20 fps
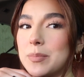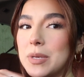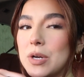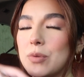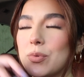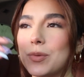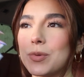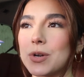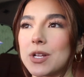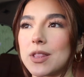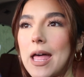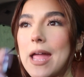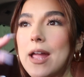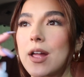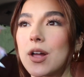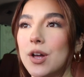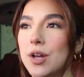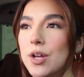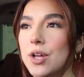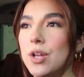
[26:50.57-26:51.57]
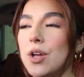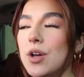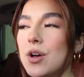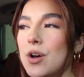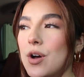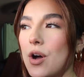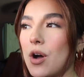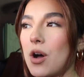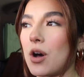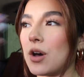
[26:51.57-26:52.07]
But we were like
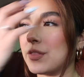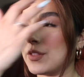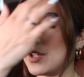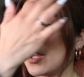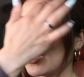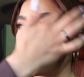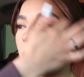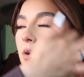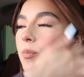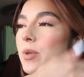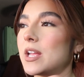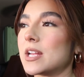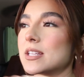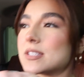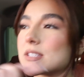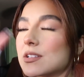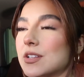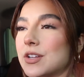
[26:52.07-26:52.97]
on the go because